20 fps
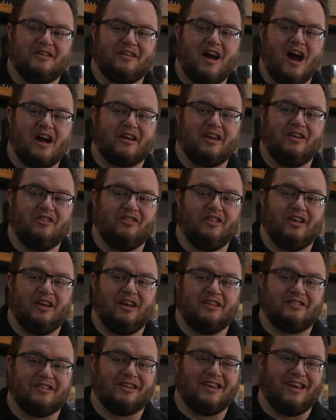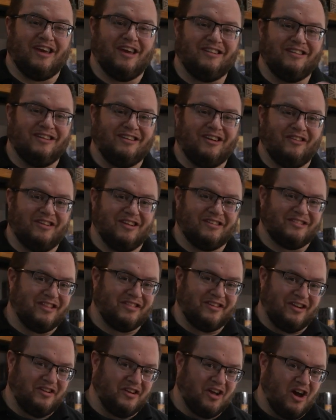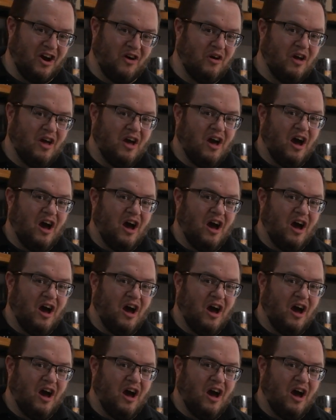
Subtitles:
cockily as a kid, and you sit there and you go,